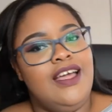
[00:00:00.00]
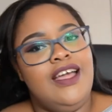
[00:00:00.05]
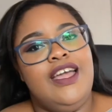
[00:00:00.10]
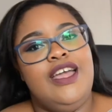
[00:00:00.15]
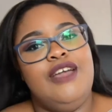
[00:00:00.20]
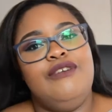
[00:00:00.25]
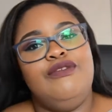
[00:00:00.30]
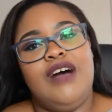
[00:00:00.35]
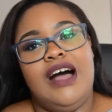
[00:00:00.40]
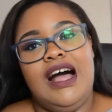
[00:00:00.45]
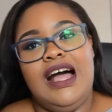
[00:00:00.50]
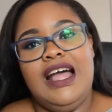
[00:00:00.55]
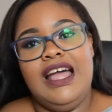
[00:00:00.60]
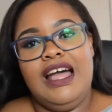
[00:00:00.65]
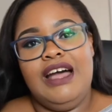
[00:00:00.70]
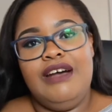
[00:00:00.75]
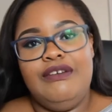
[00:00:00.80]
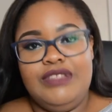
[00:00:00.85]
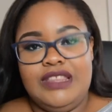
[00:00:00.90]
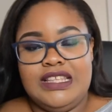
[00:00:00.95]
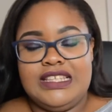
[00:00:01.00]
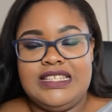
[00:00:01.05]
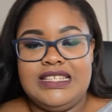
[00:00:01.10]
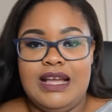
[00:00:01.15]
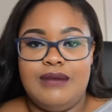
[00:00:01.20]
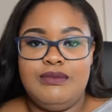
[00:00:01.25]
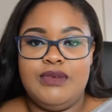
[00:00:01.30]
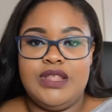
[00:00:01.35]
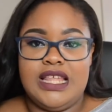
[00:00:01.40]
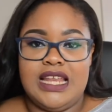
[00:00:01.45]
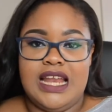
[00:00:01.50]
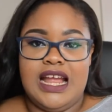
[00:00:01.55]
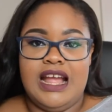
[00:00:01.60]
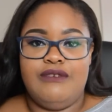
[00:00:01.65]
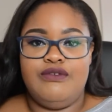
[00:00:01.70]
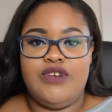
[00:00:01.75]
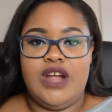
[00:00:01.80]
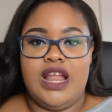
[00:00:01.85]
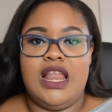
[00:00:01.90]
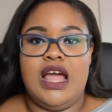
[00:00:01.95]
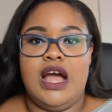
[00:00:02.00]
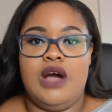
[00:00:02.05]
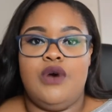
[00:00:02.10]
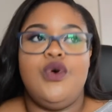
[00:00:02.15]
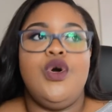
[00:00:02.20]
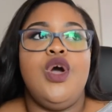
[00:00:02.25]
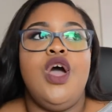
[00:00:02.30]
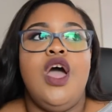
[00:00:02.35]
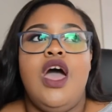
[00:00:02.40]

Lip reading: if I have this camera that I have right now,